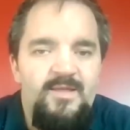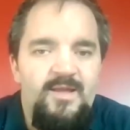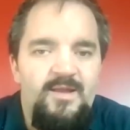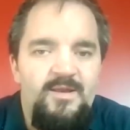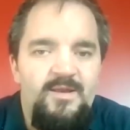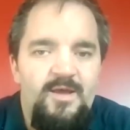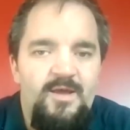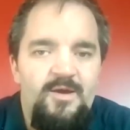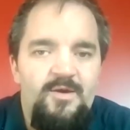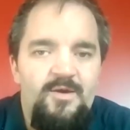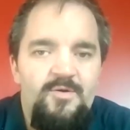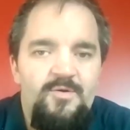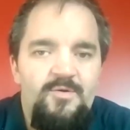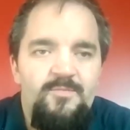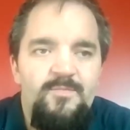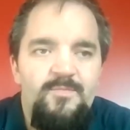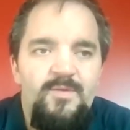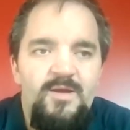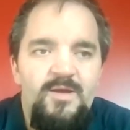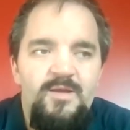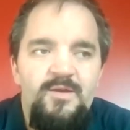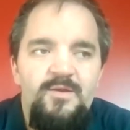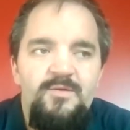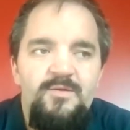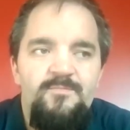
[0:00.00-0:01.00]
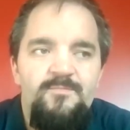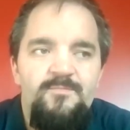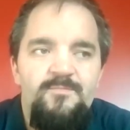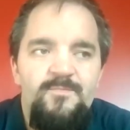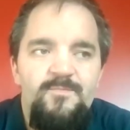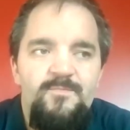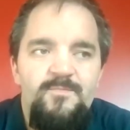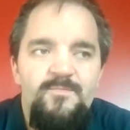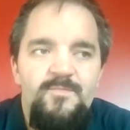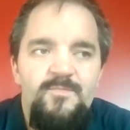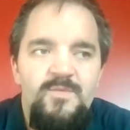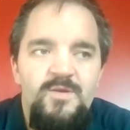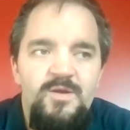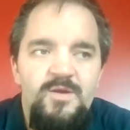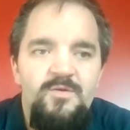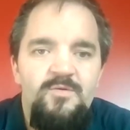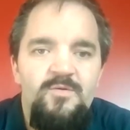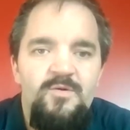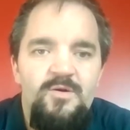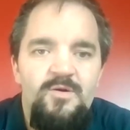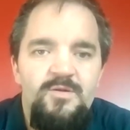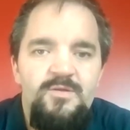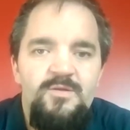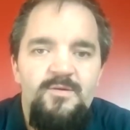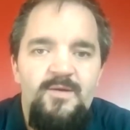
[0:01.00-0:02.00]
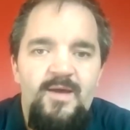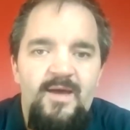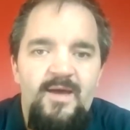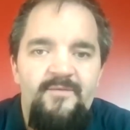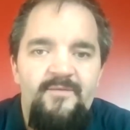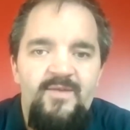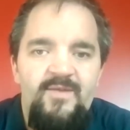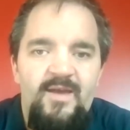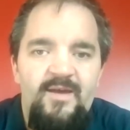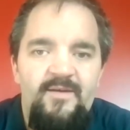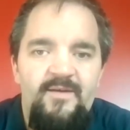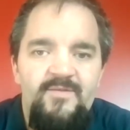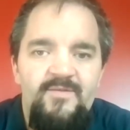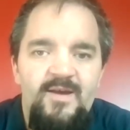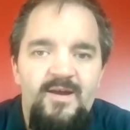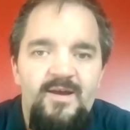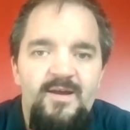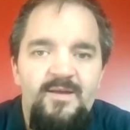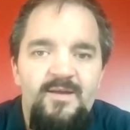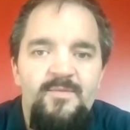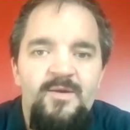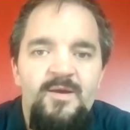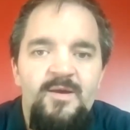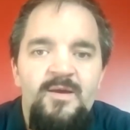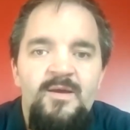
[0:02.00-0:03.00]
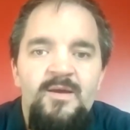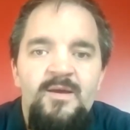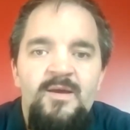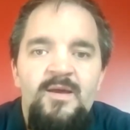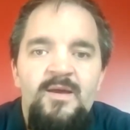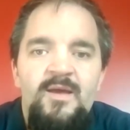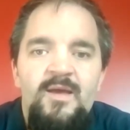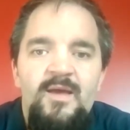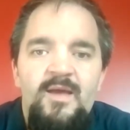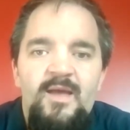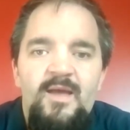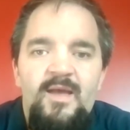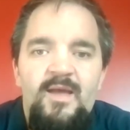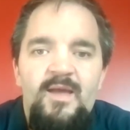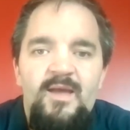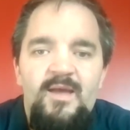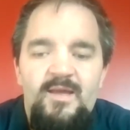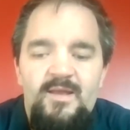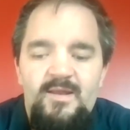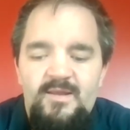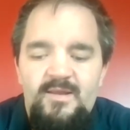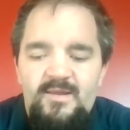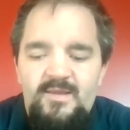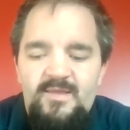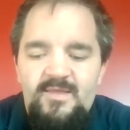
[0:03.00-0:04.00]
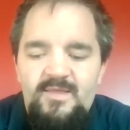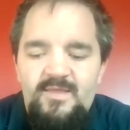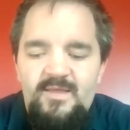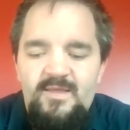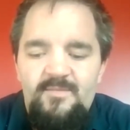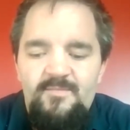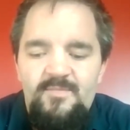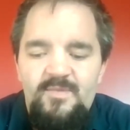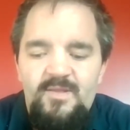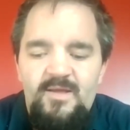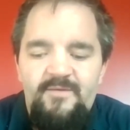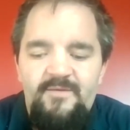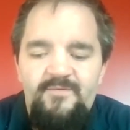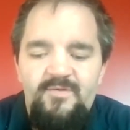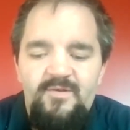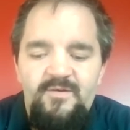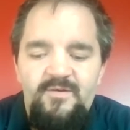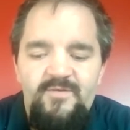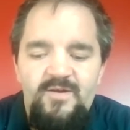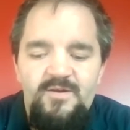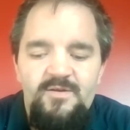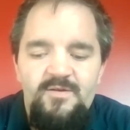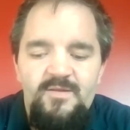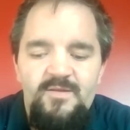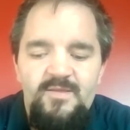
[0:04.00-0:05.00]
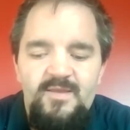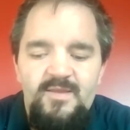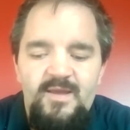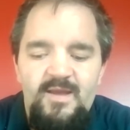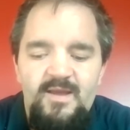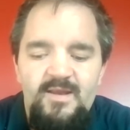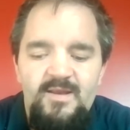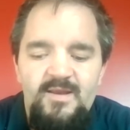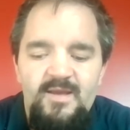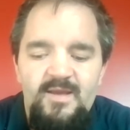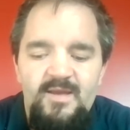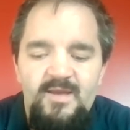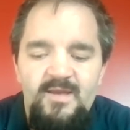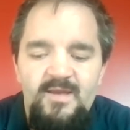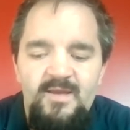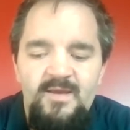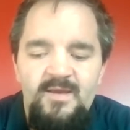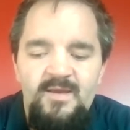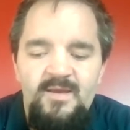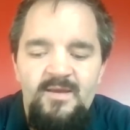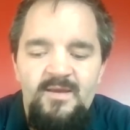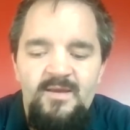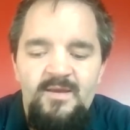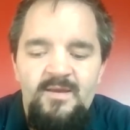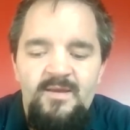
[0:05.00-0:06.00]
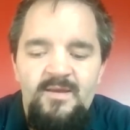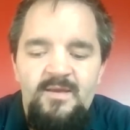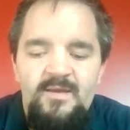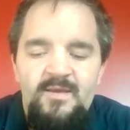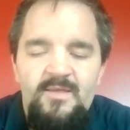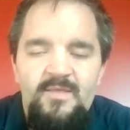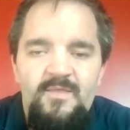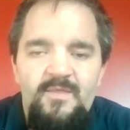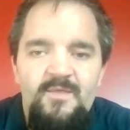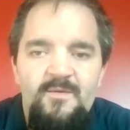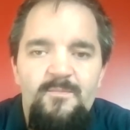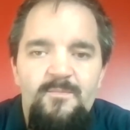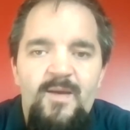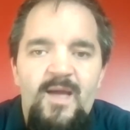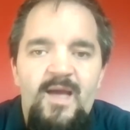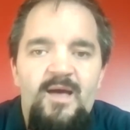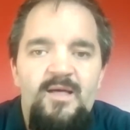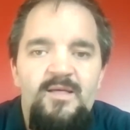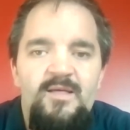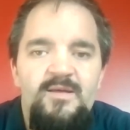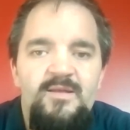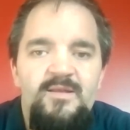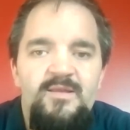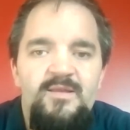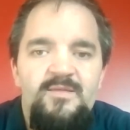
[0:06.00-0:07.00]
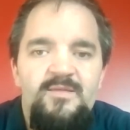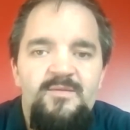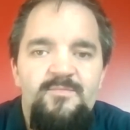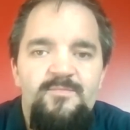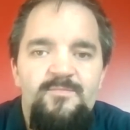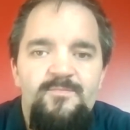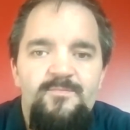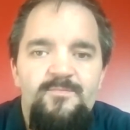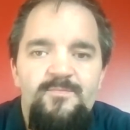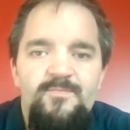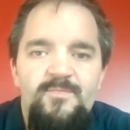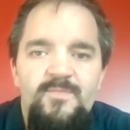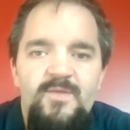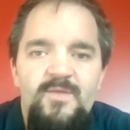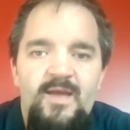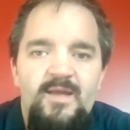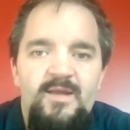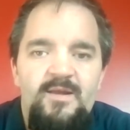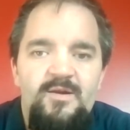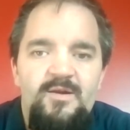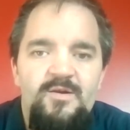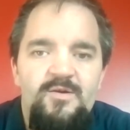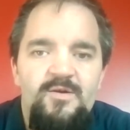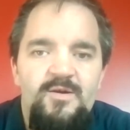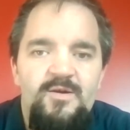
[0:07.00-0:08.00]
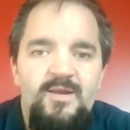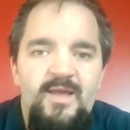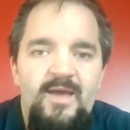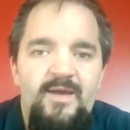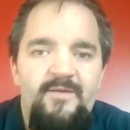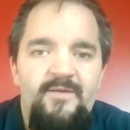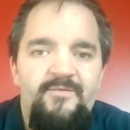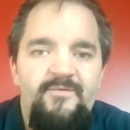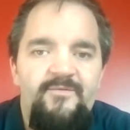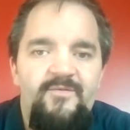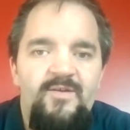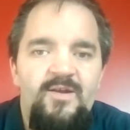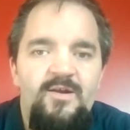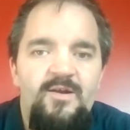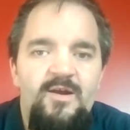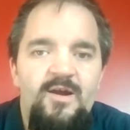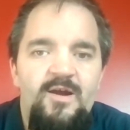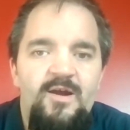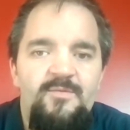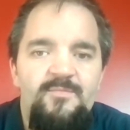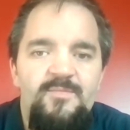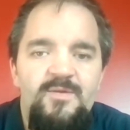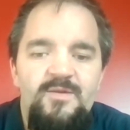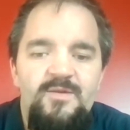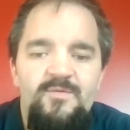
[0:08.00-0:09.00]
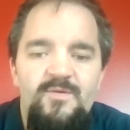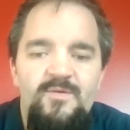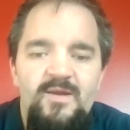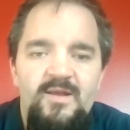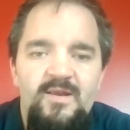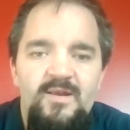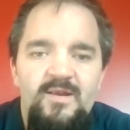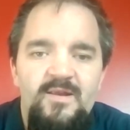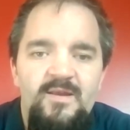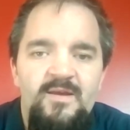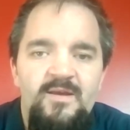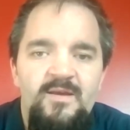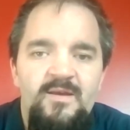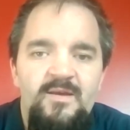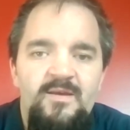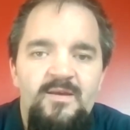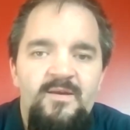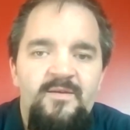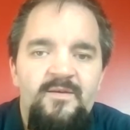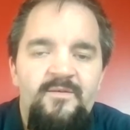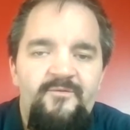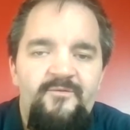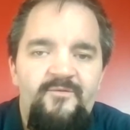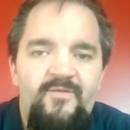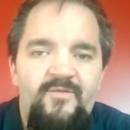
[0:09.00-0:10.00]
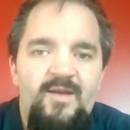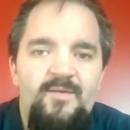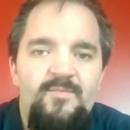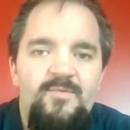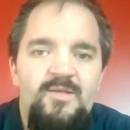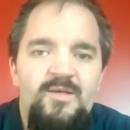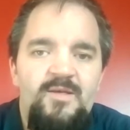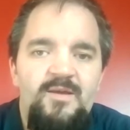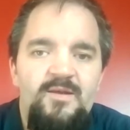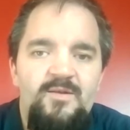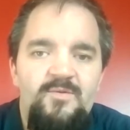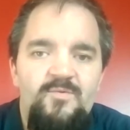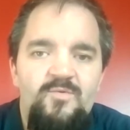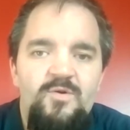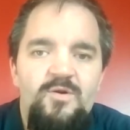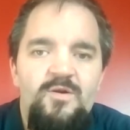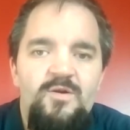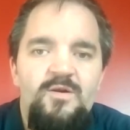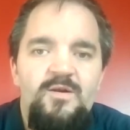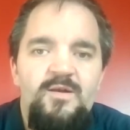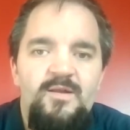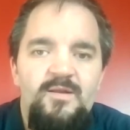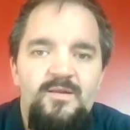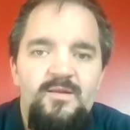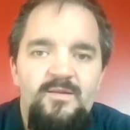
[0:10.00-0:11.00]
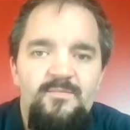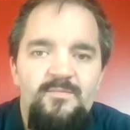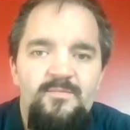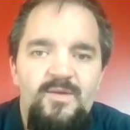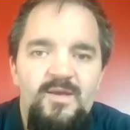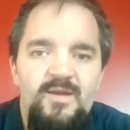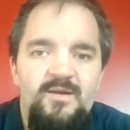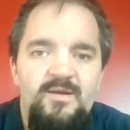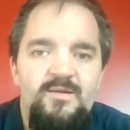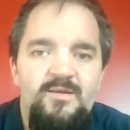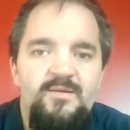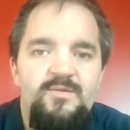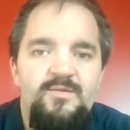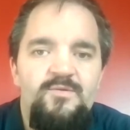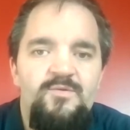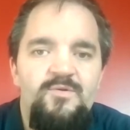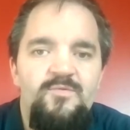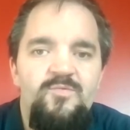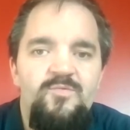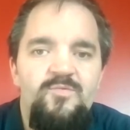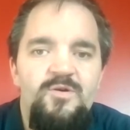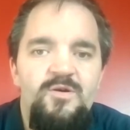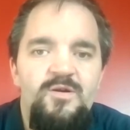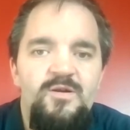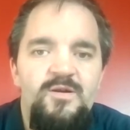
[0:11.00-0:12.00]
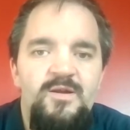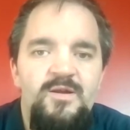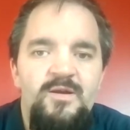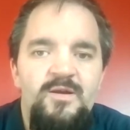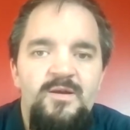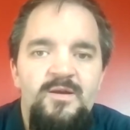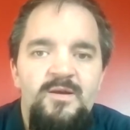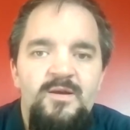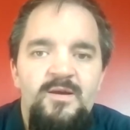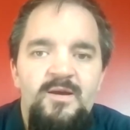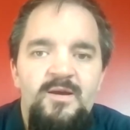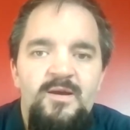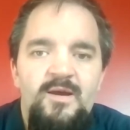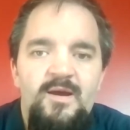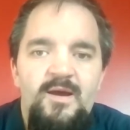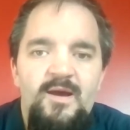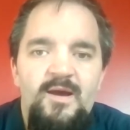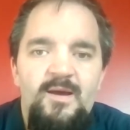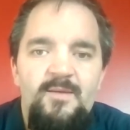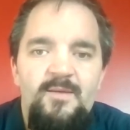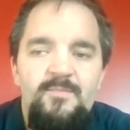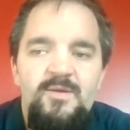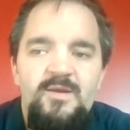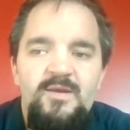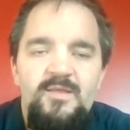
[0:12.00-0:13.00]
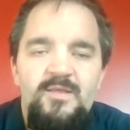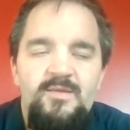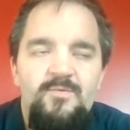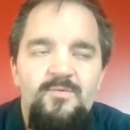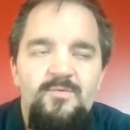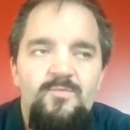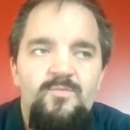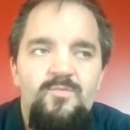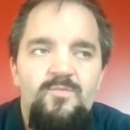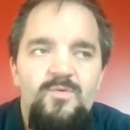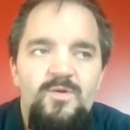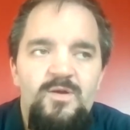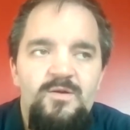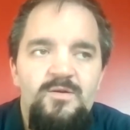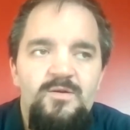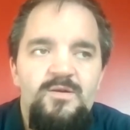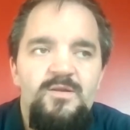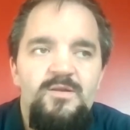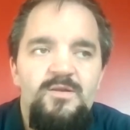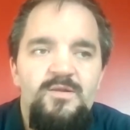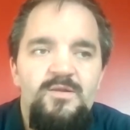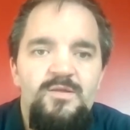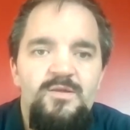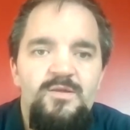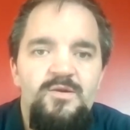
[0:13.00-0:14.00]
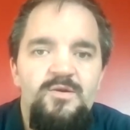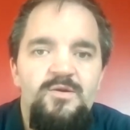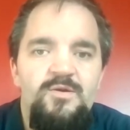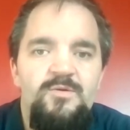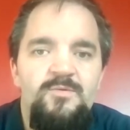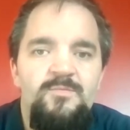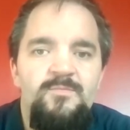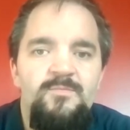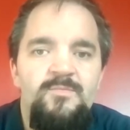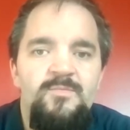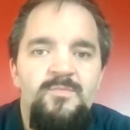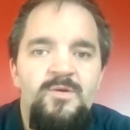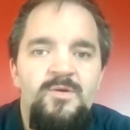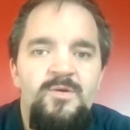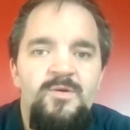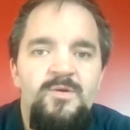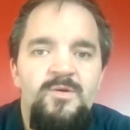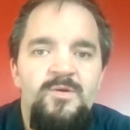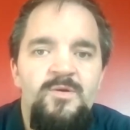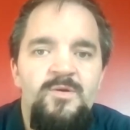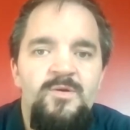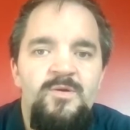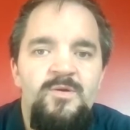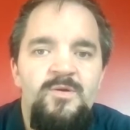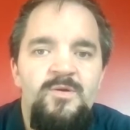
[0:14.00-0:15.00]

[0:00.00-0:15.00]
to say no, but you do also have to have time and some level of understanding the balance that you're going to have to figure out between family and work and being on the school board, mm-hmm. Because it will consume